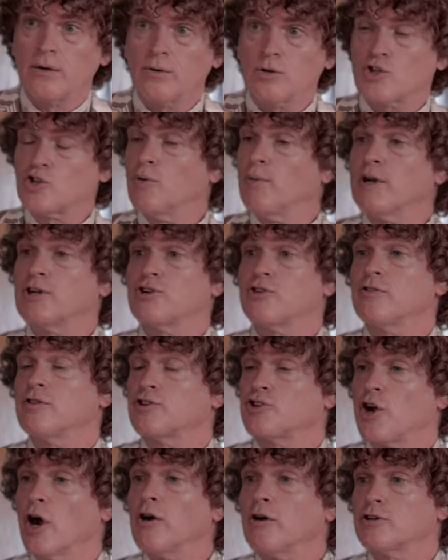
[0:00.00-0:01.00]
Well, so much of the
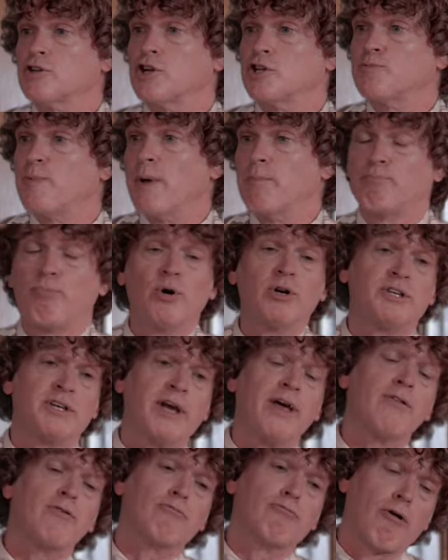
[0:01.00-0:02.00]
church has been put
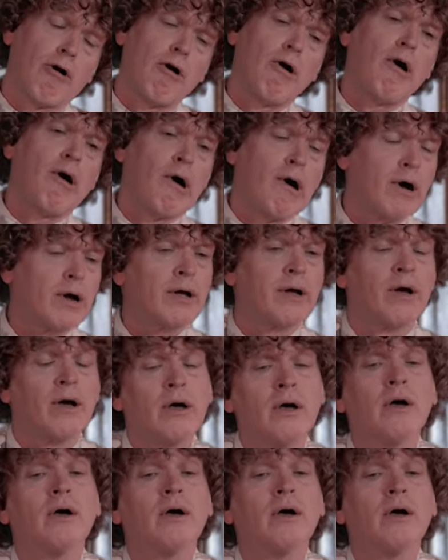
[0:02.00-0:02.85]
together wrong,